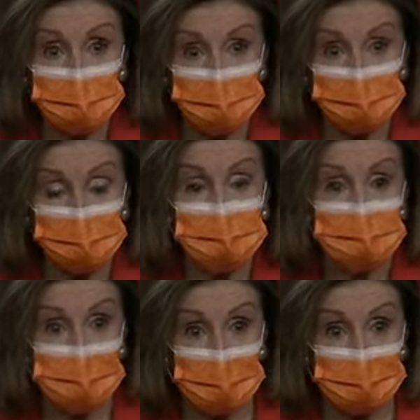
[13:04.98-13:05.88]

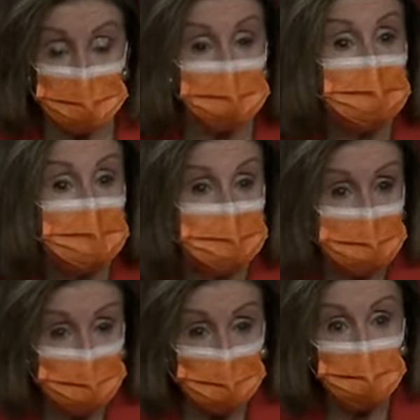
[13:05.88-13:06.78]
interviews happen
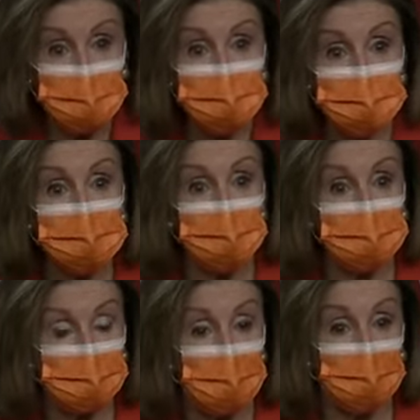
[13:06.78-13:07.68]
in the country
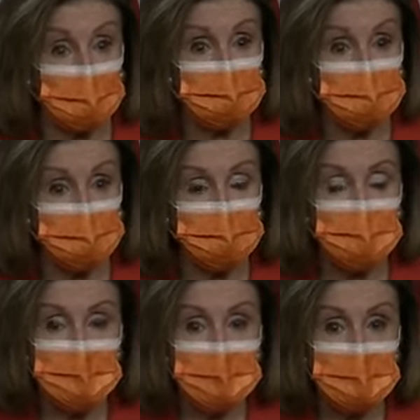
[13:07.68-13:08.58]
of origin.
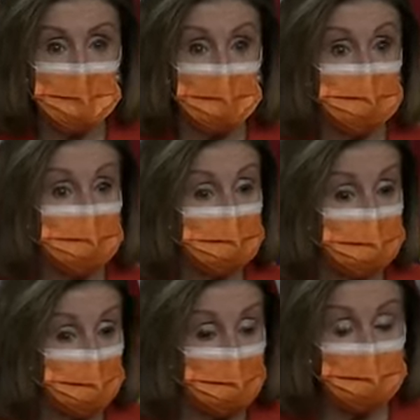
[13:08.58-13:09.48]
But
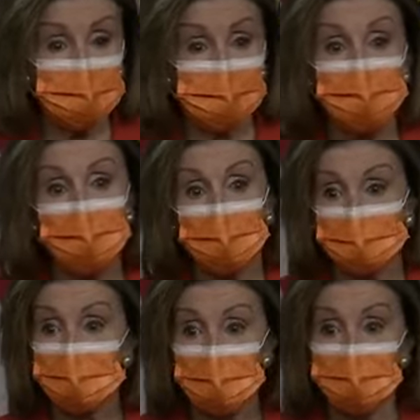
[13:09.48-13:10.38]
for those who are
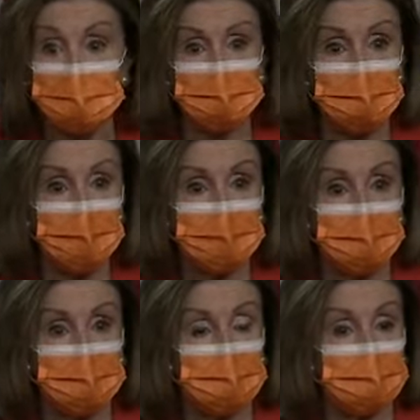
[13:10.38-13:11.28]
coming,
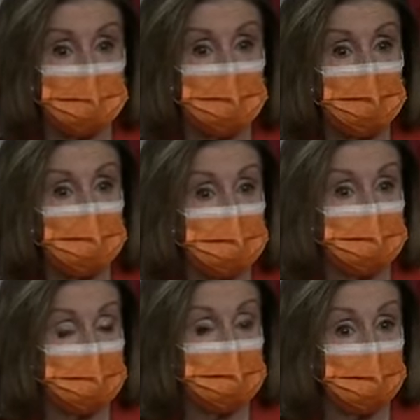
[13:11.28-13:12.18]
they have
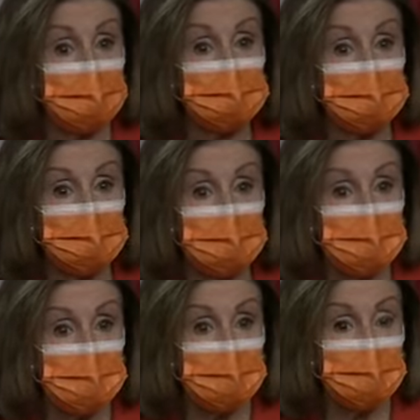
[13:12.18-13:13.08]
a humane
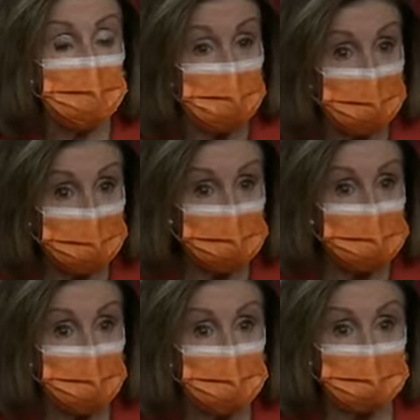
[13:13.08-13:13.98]

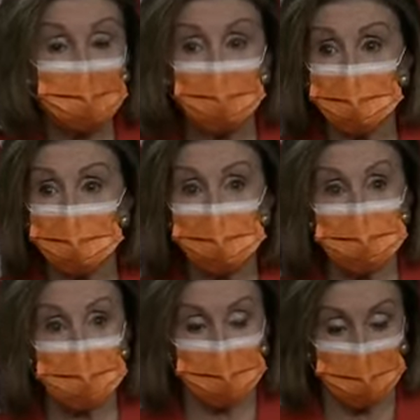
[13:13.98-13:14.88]
policy about how they,
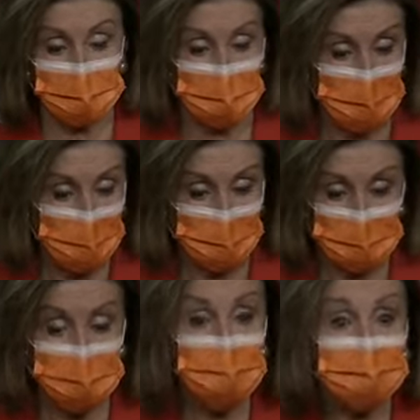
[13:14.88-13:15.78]

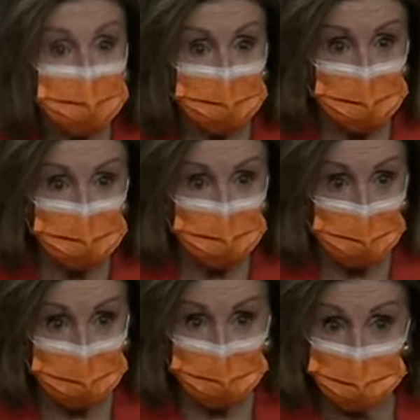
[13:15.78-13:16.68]
as quickly as
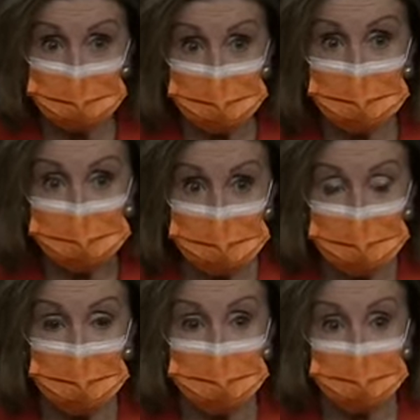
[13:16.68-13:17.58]
possible, and it takes
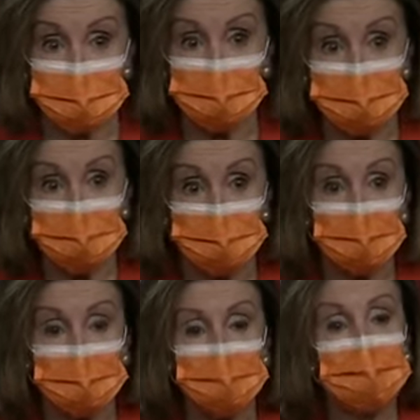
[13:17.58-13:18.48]
time because you want to do it
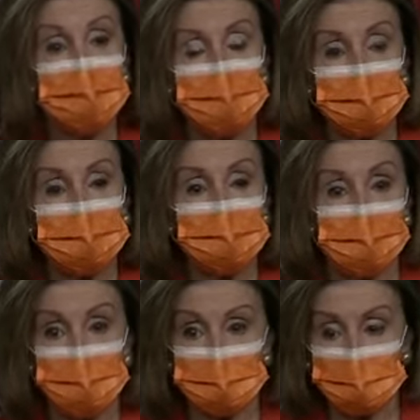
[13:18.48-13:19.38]
right,
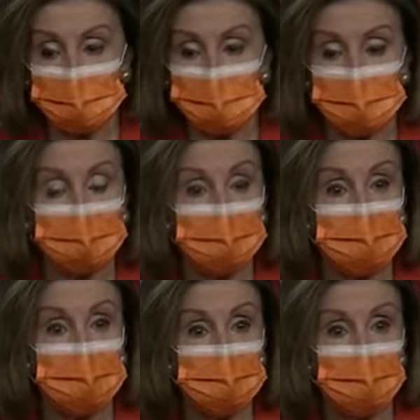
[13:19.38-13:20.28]
can get
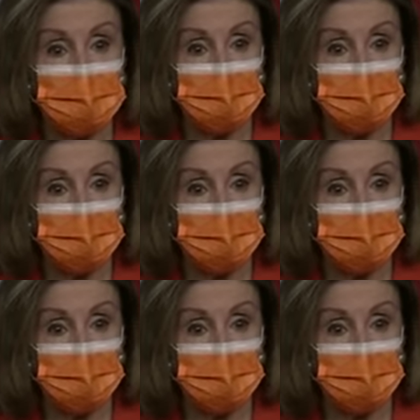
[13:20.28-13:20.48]
them